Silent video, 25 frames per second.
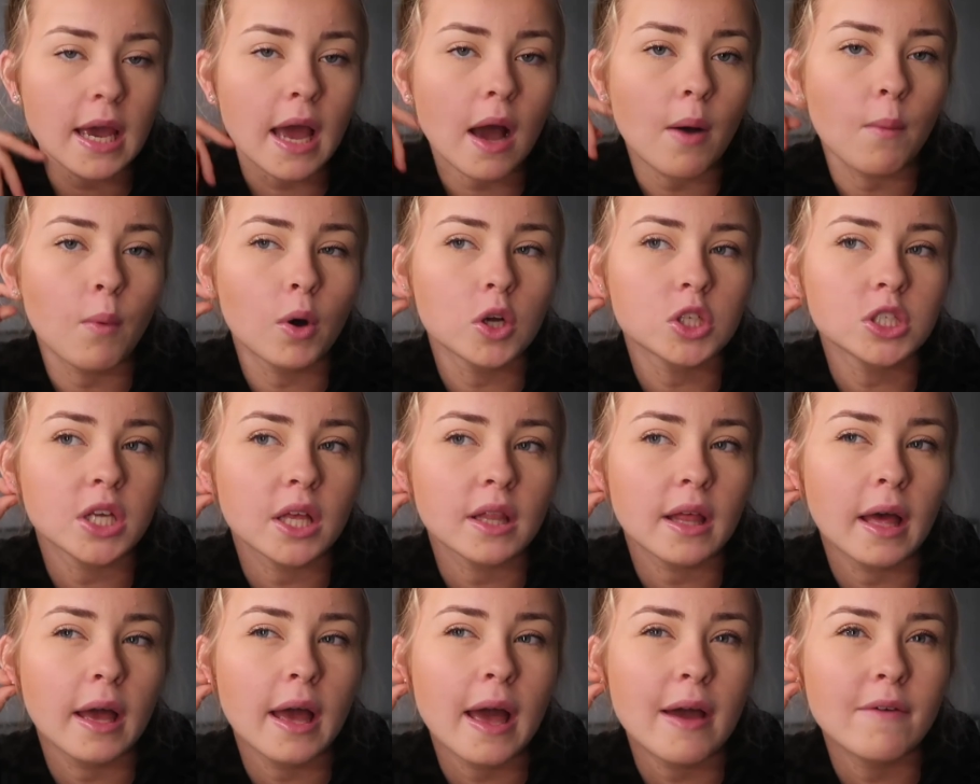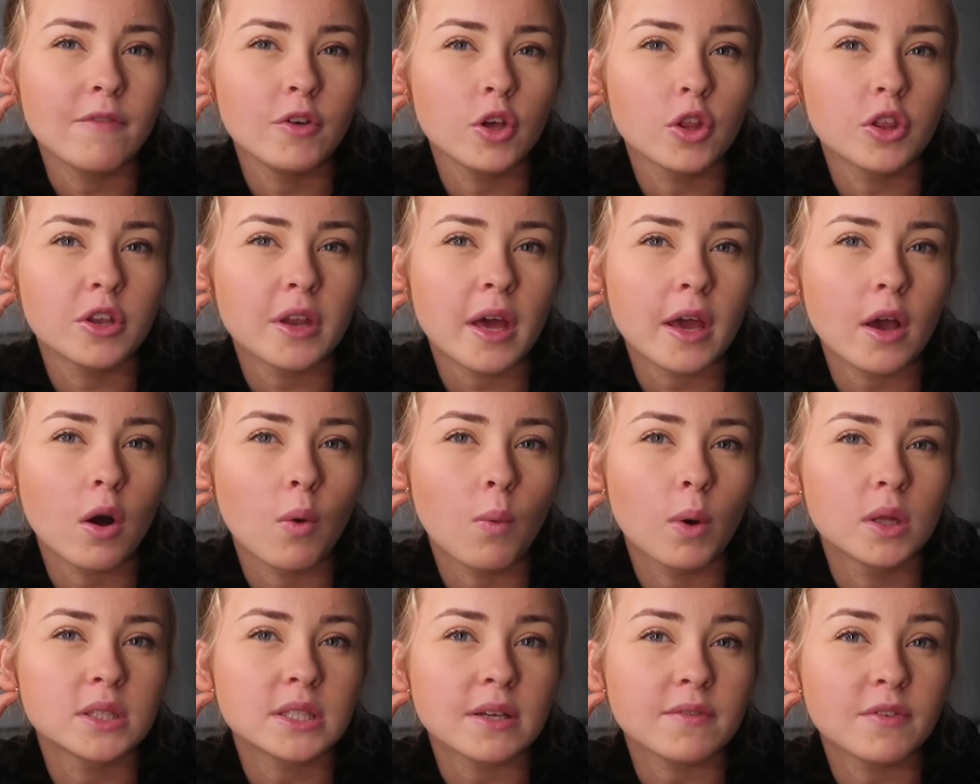I wash it like every other day or
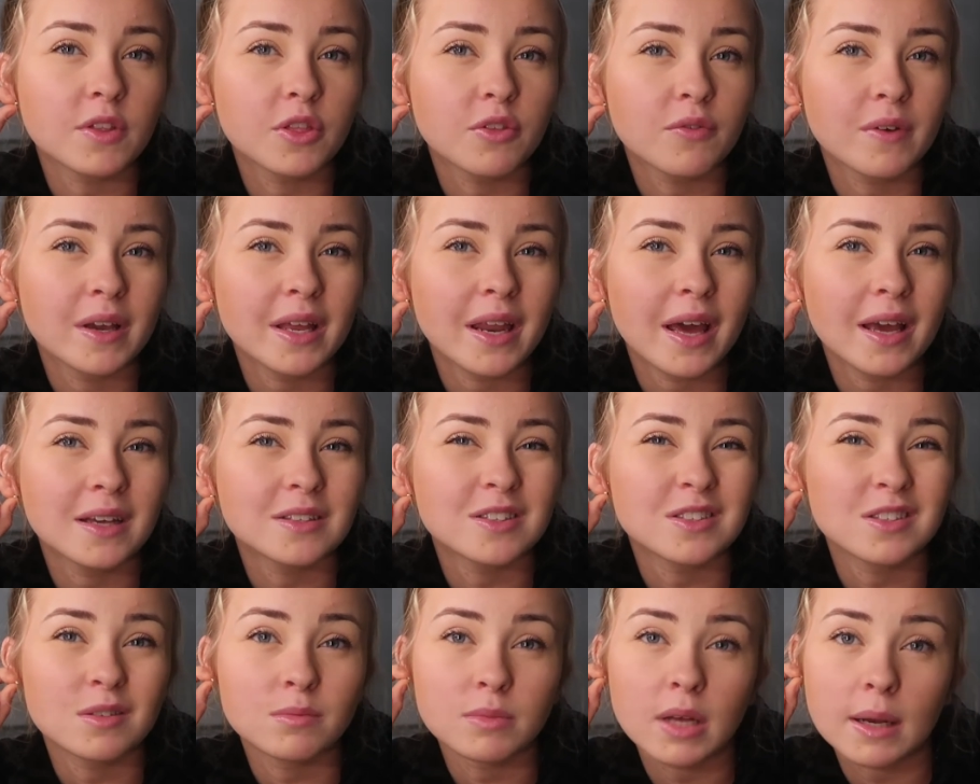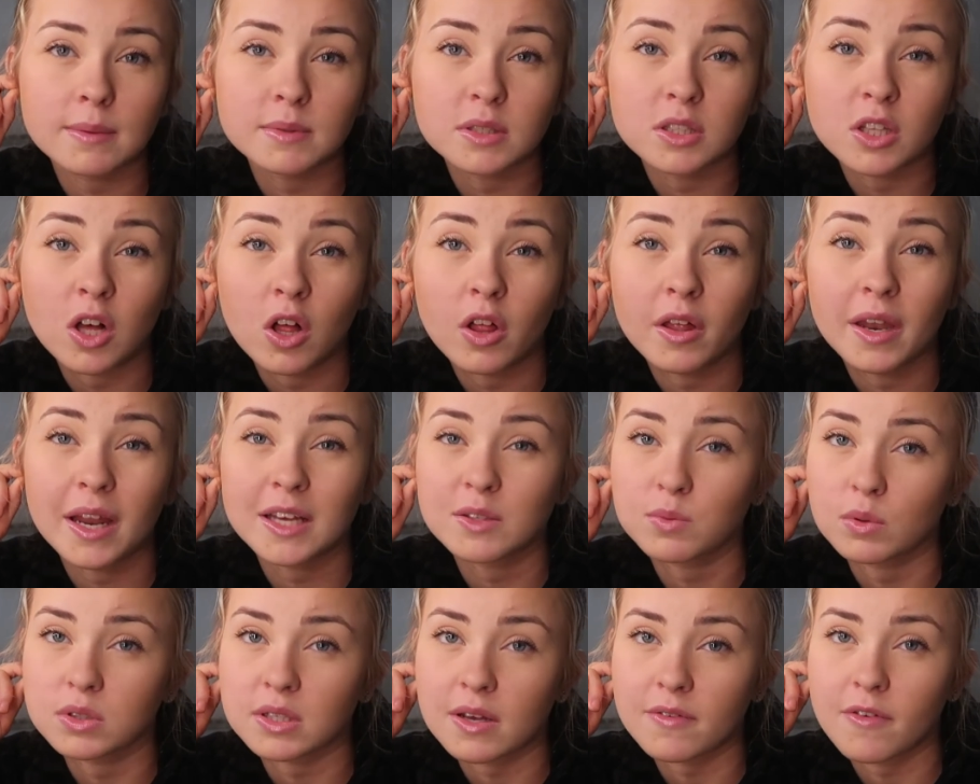once every 3 days, sometimes in the
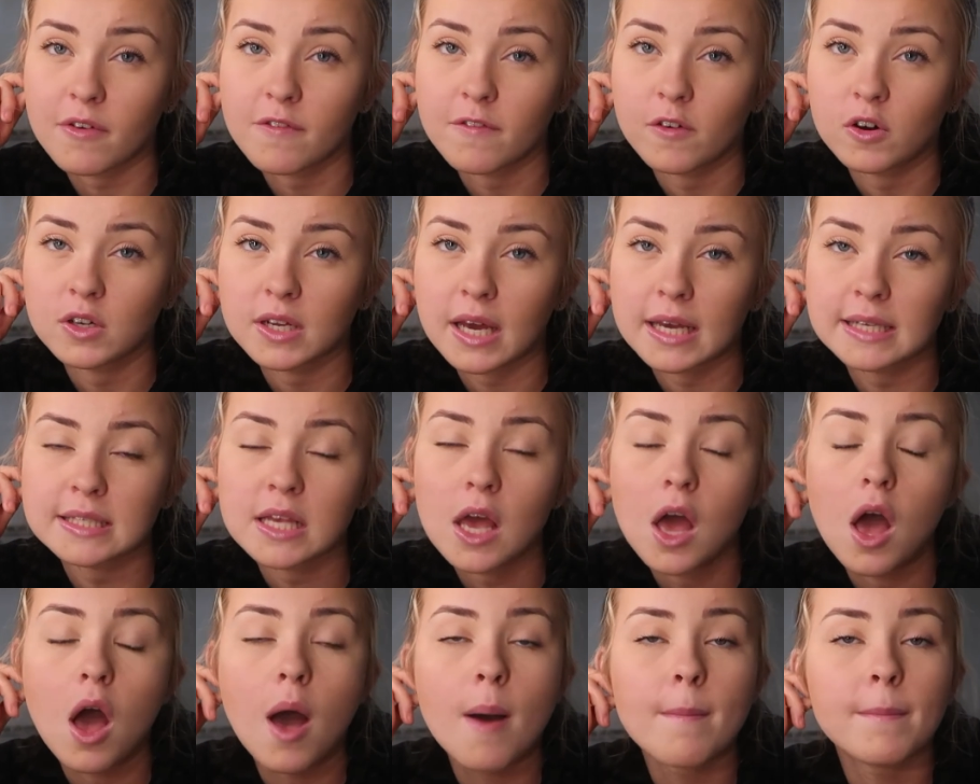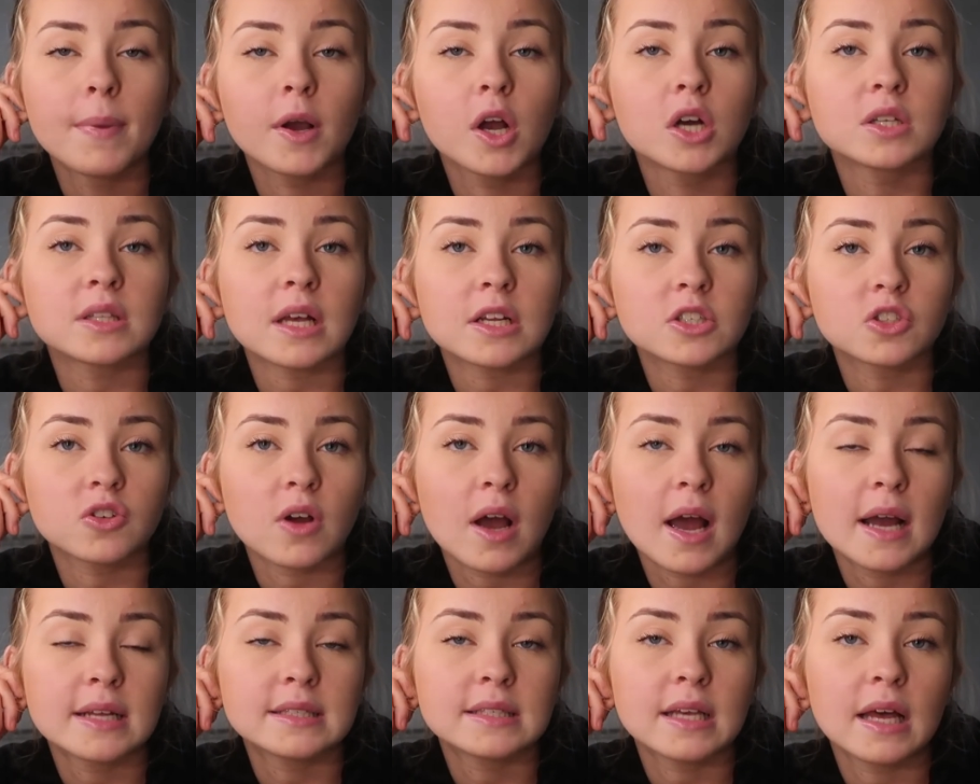holidays once every 4 days, because I
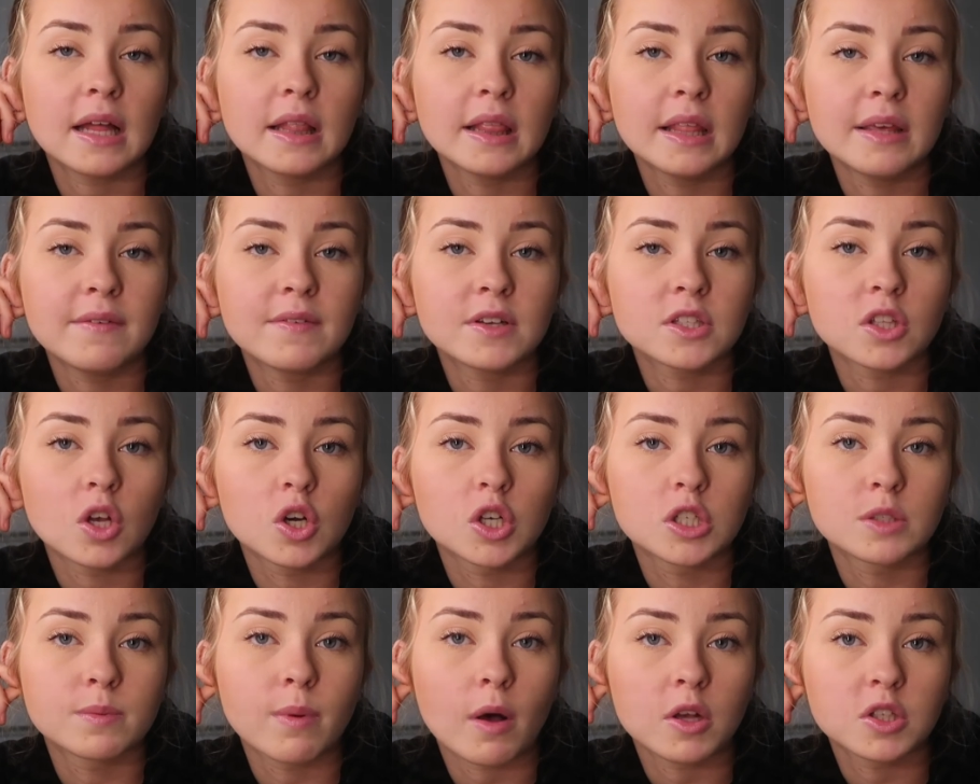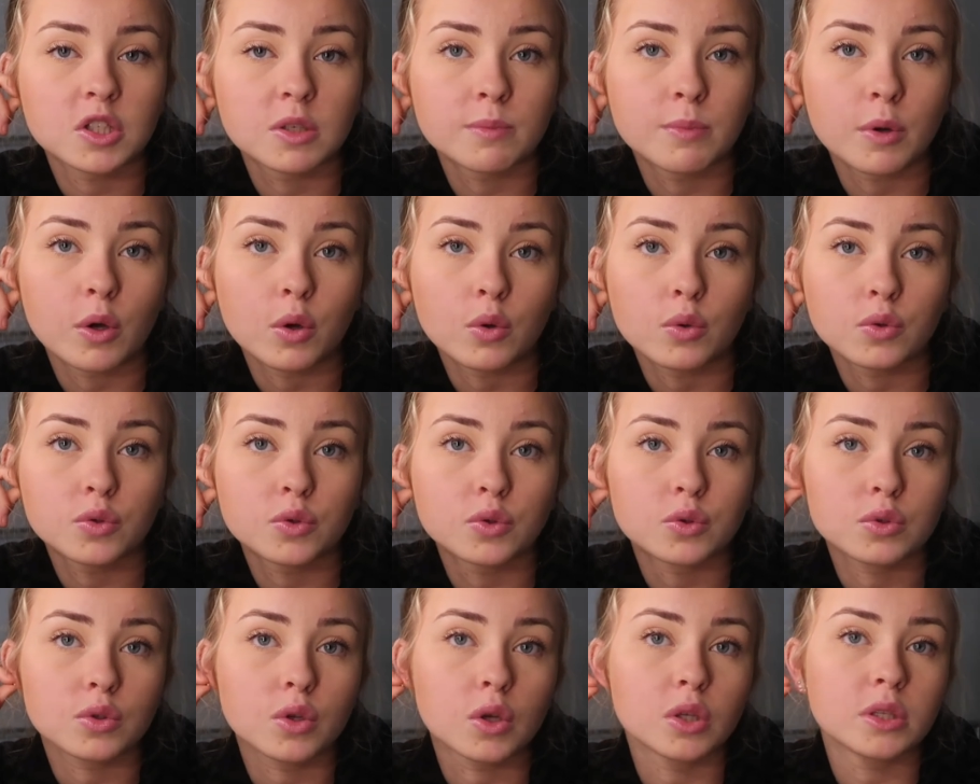try to leave it as long as possible,
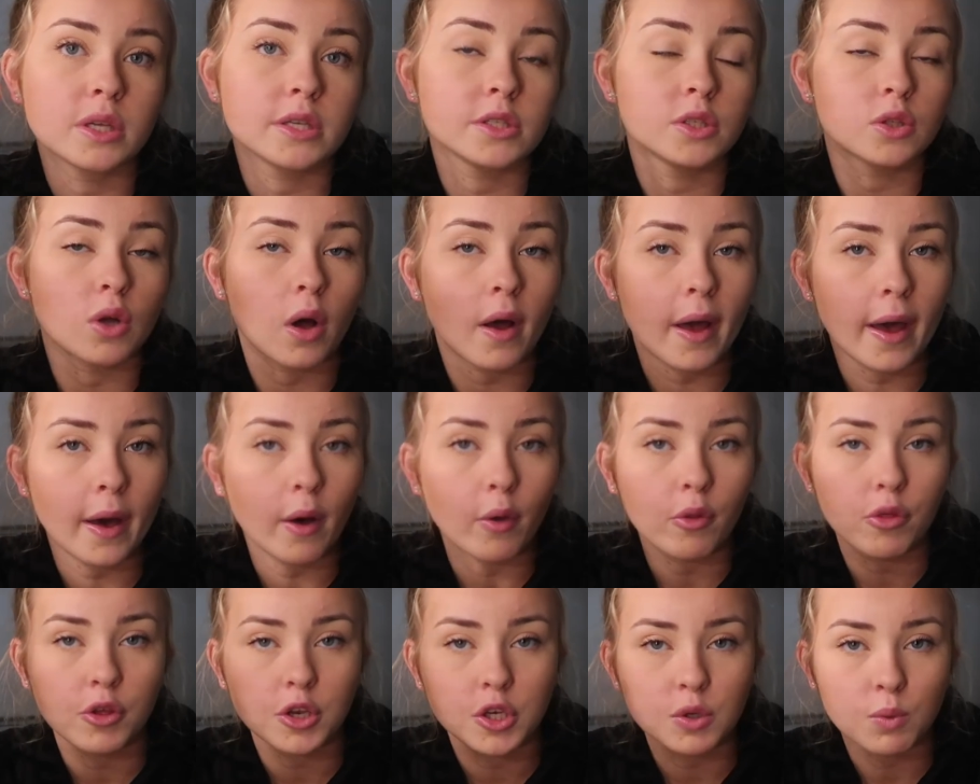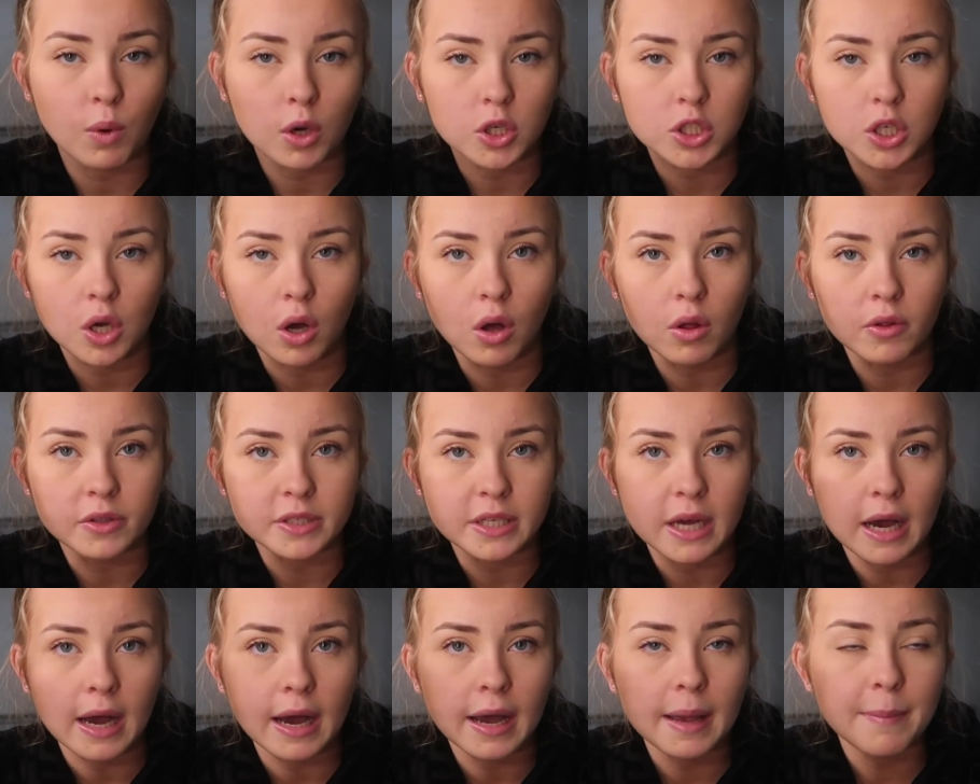because it's not healthy to wash it all the
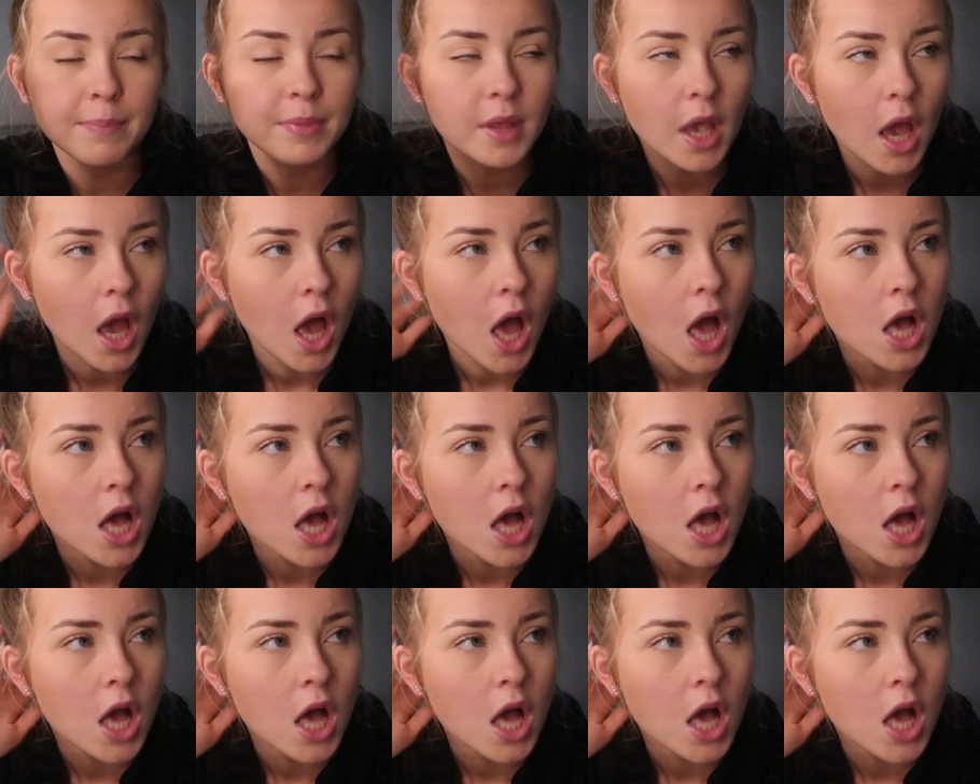time.